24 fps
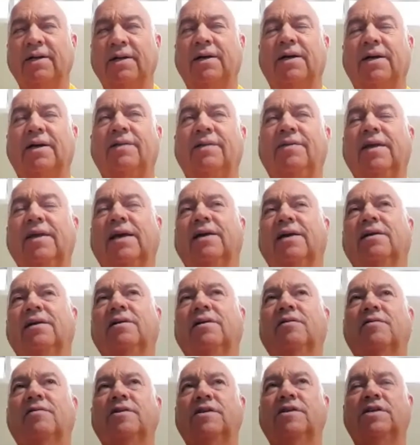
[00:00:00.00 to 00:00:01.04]
And then
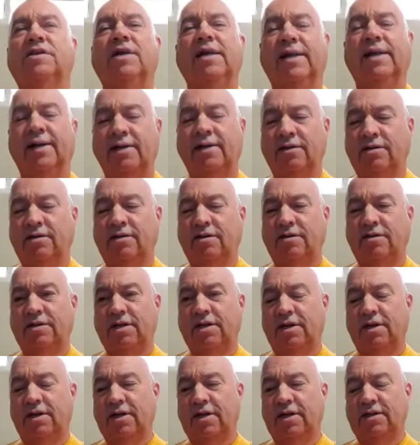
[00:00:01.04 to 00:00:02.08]
Krishna answers
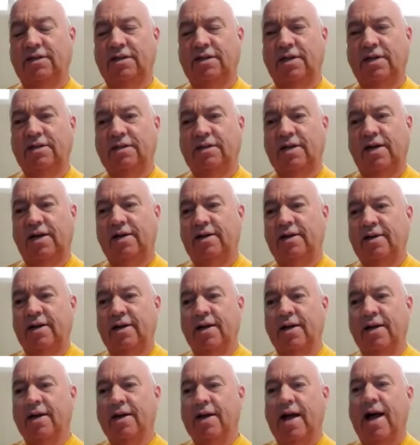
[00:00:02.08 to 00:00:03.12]
it. He says that
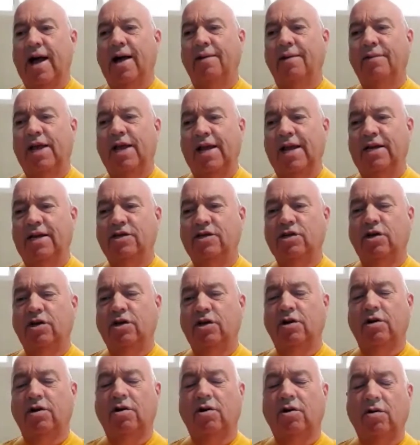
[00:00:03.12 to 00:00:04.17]
Kama Isha,
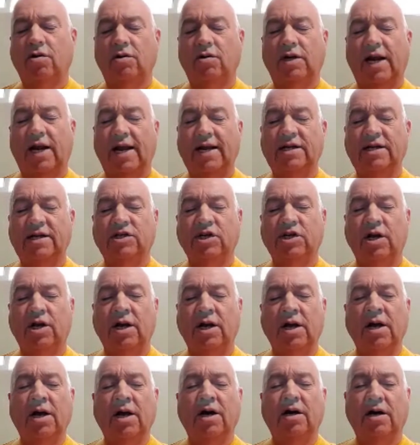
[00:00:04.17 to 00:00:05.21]
Krodha Isha,
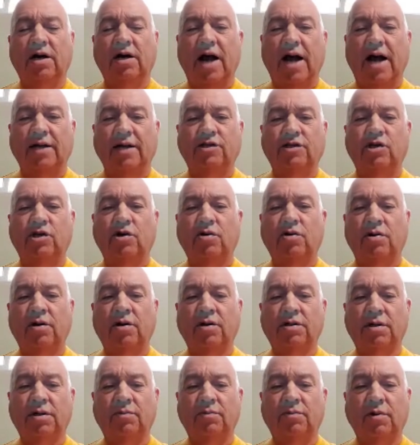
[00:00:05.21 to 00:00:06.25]
Rajaguna
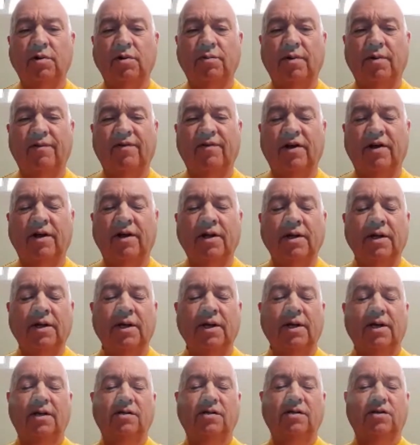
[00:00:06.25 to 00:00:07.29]
Samudbhava.
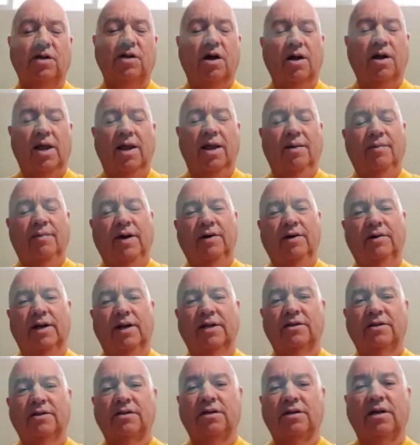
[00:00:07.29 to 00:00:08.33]
He's talking about
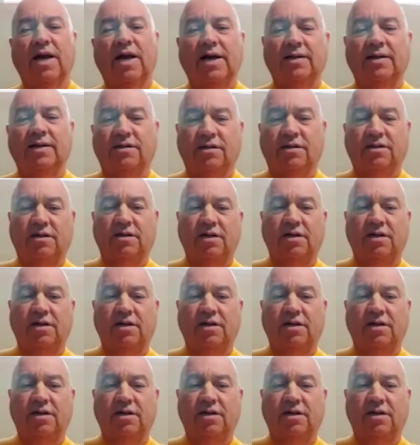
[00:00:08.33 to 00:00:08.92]
its lust.